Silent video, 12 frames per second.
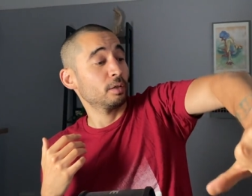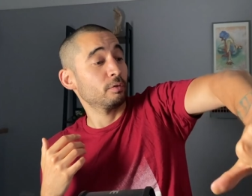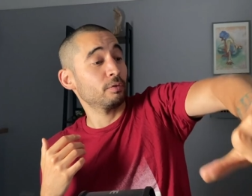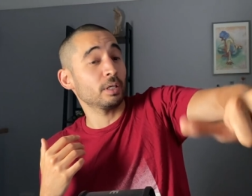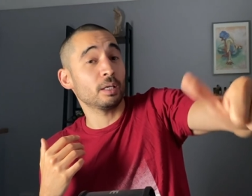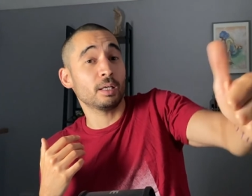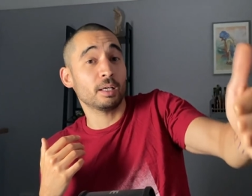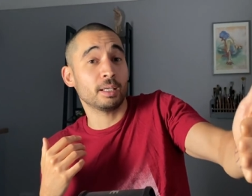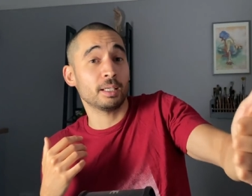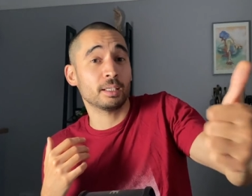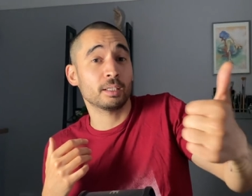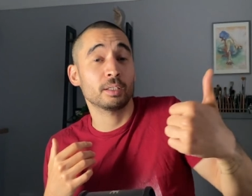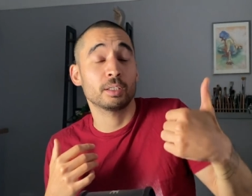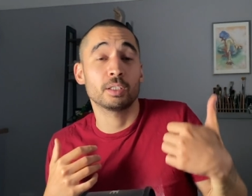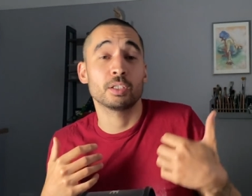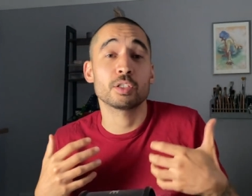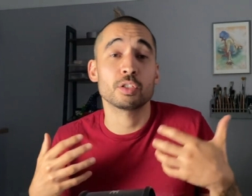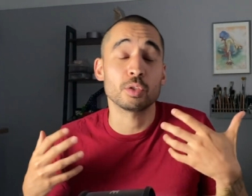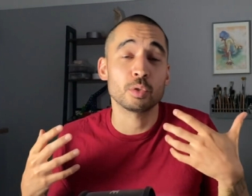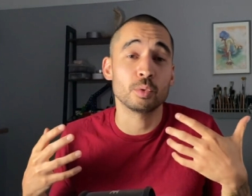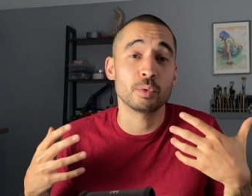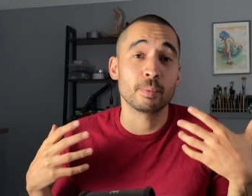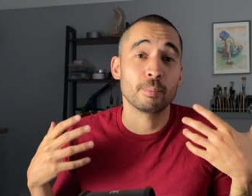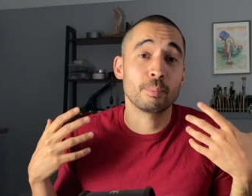for learning
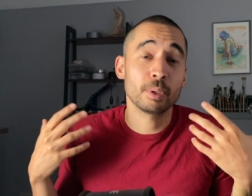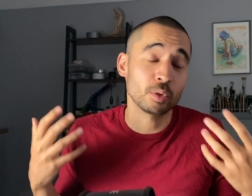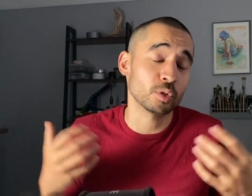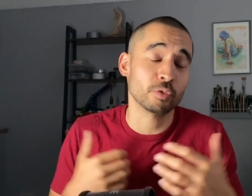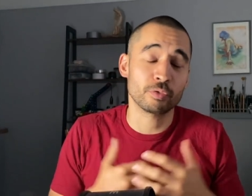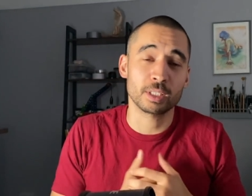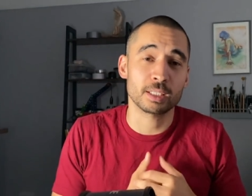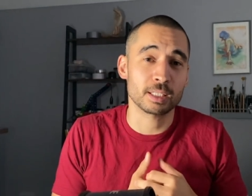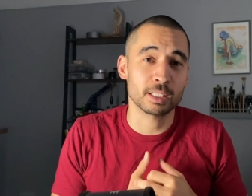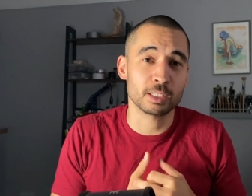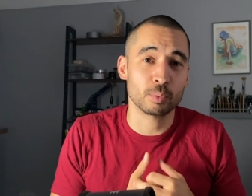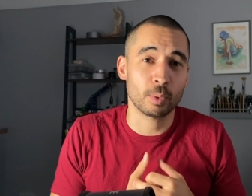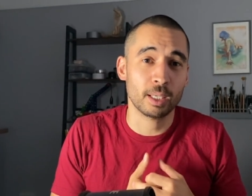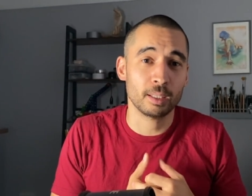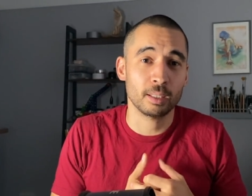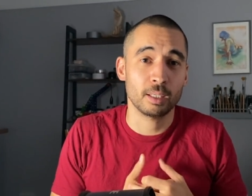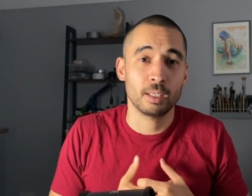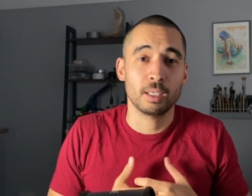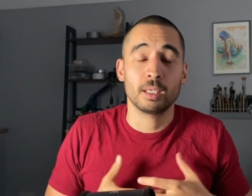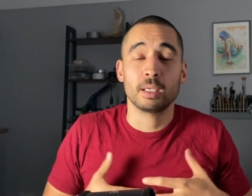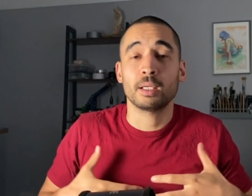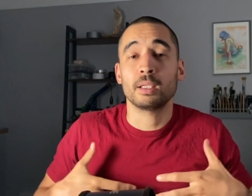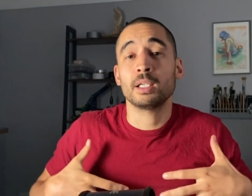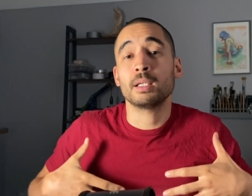to build your figures this way.
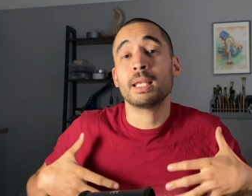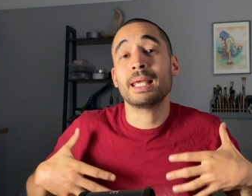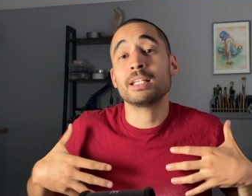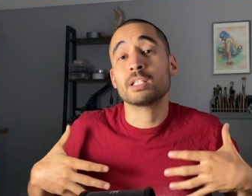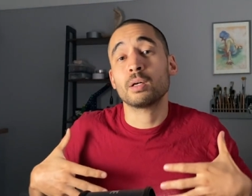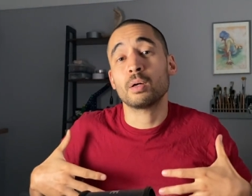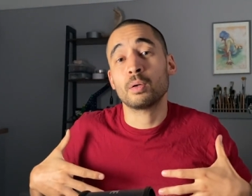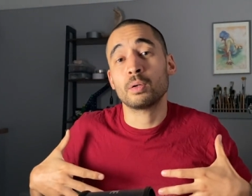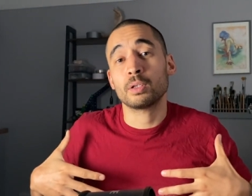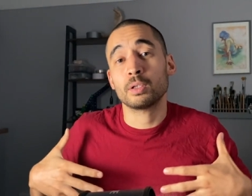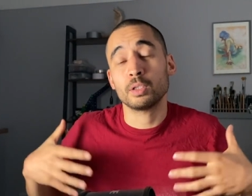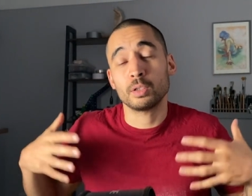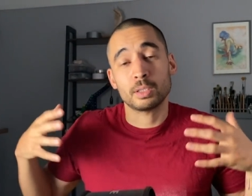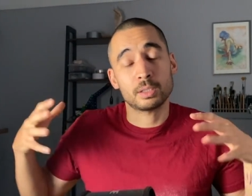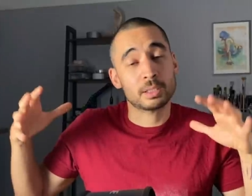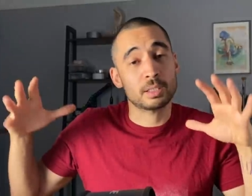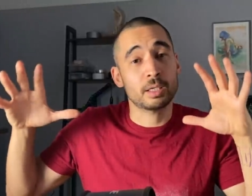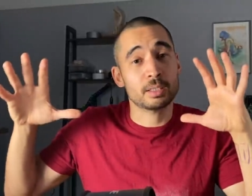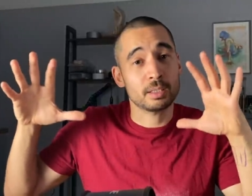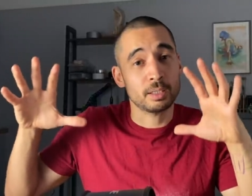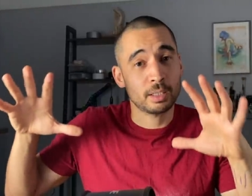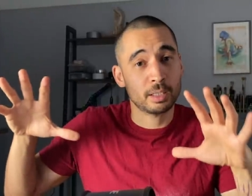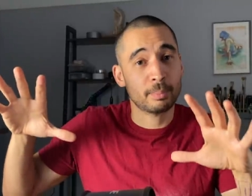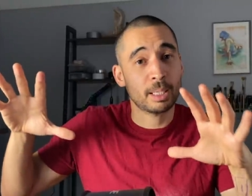And then later on, you can start to
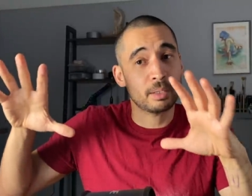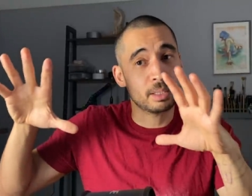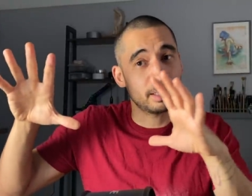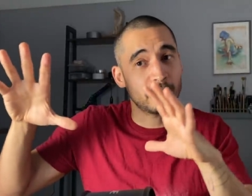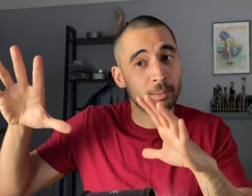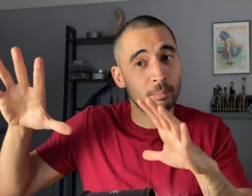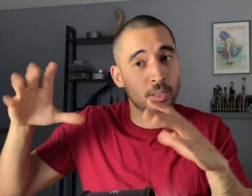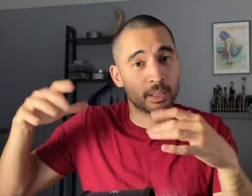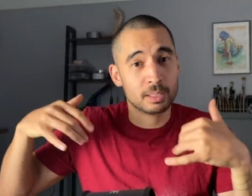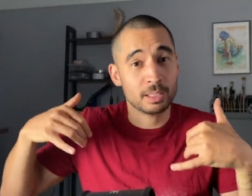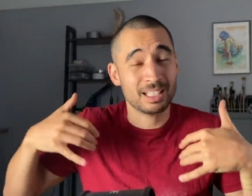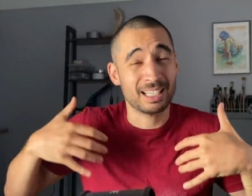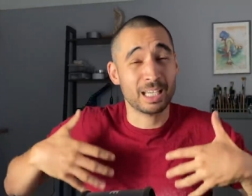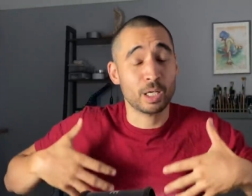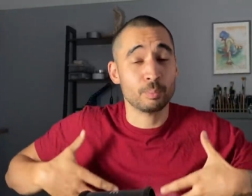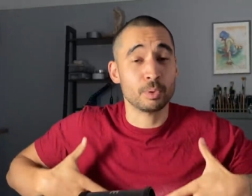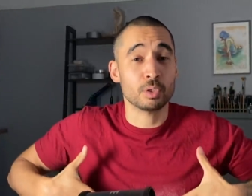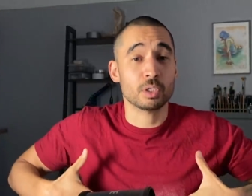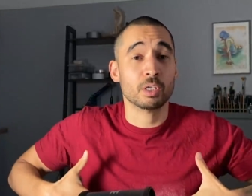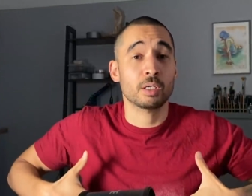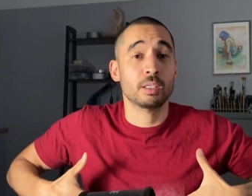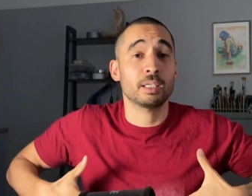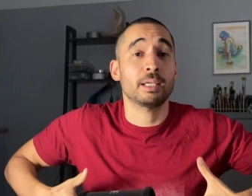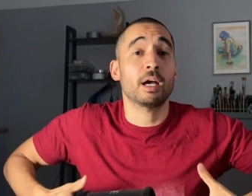learn about the landmarks that are going to help you
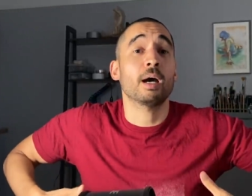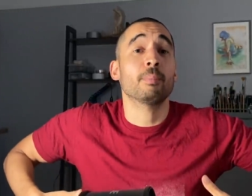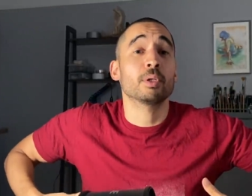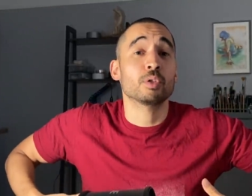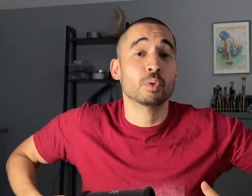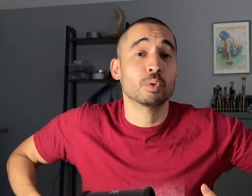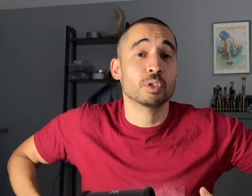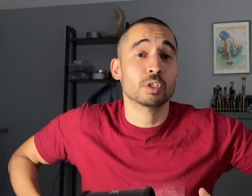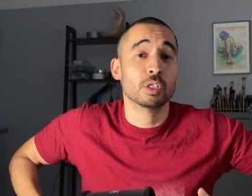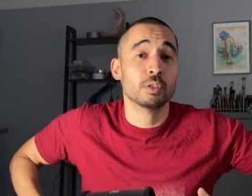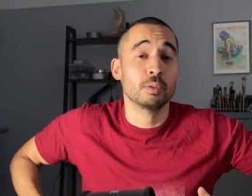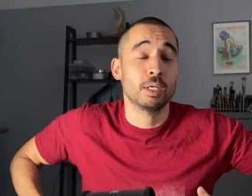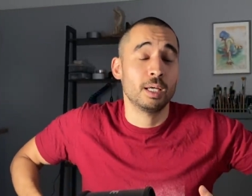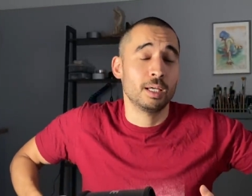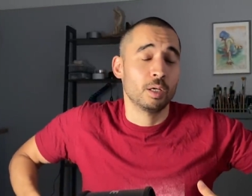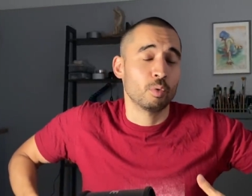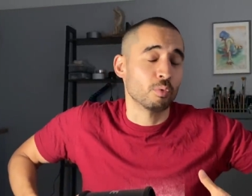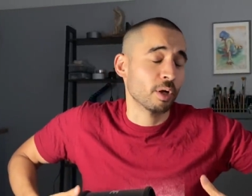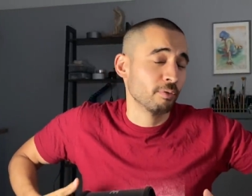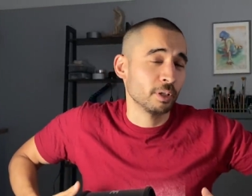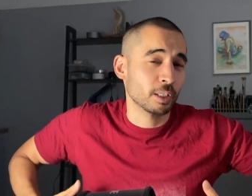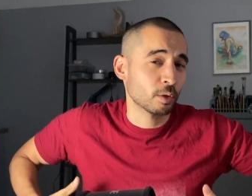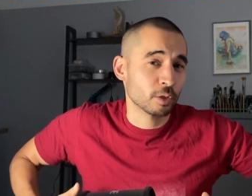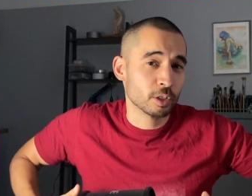turn the upper torso,
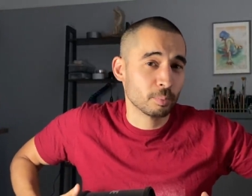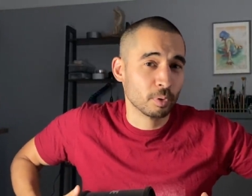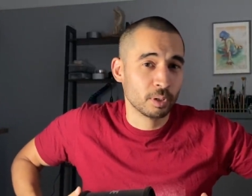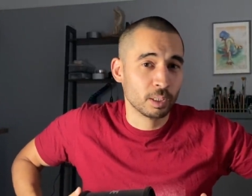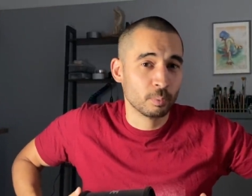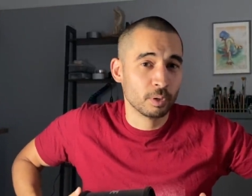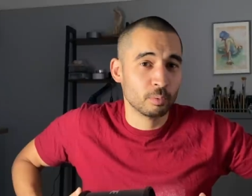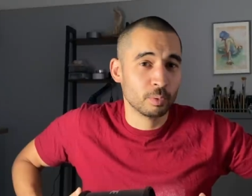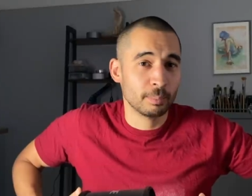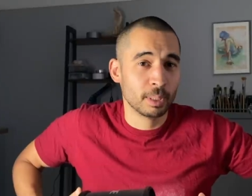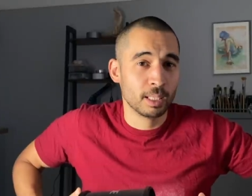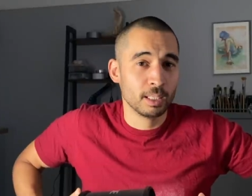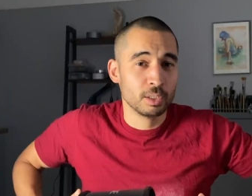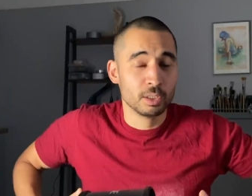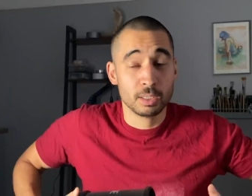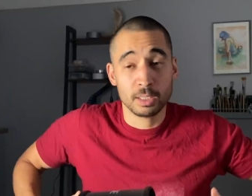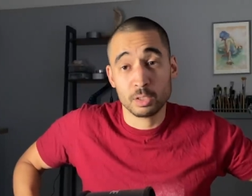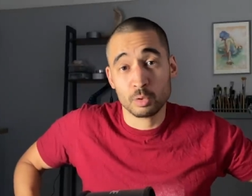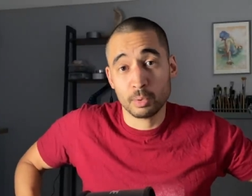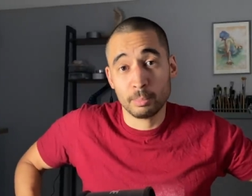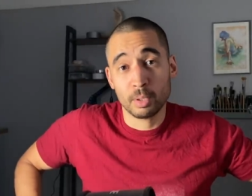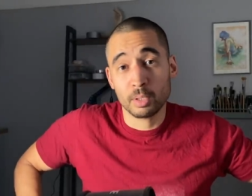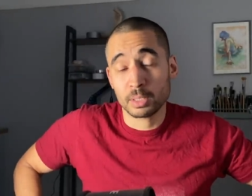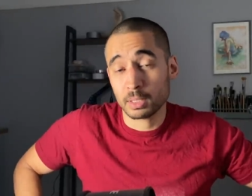roughly corresponding with the rib cage, into a
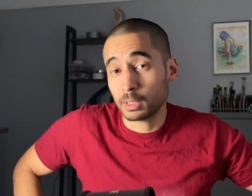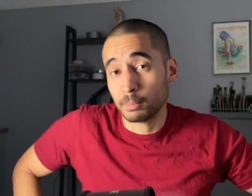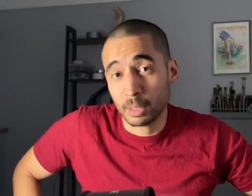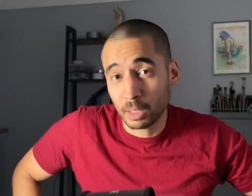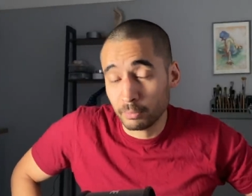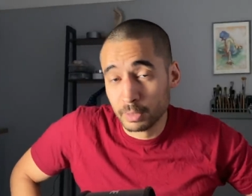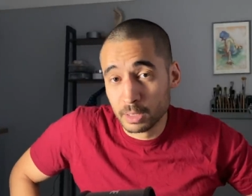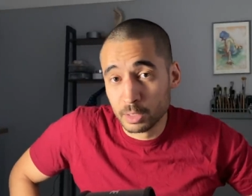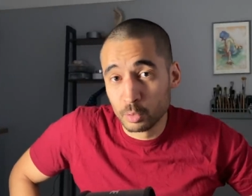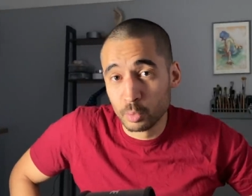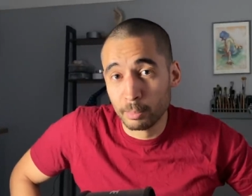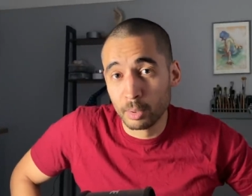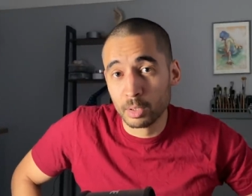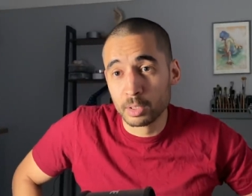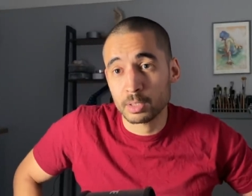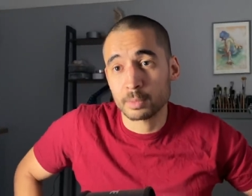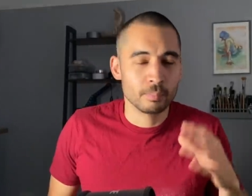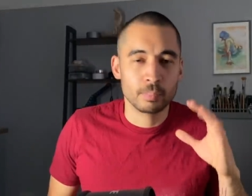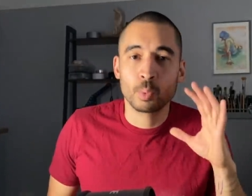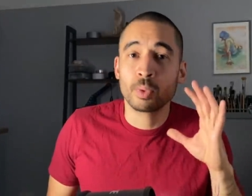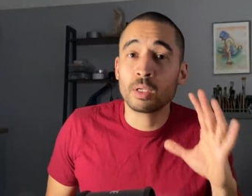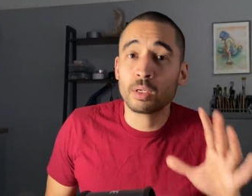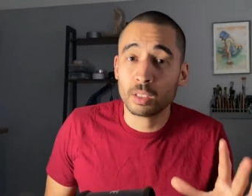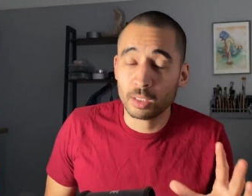box and the pelvis into a box. But
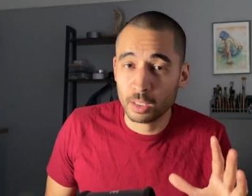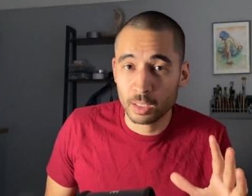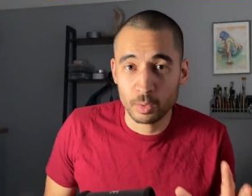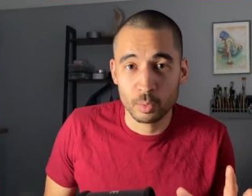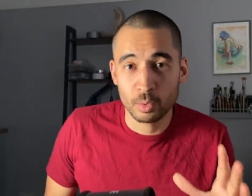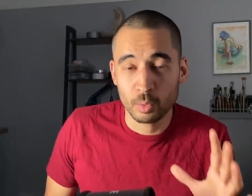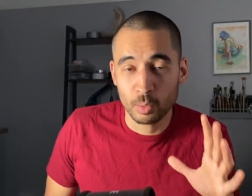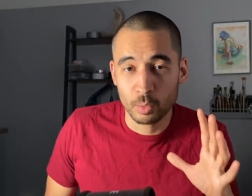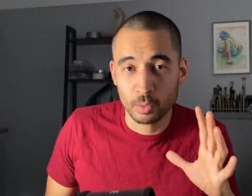we're not going to go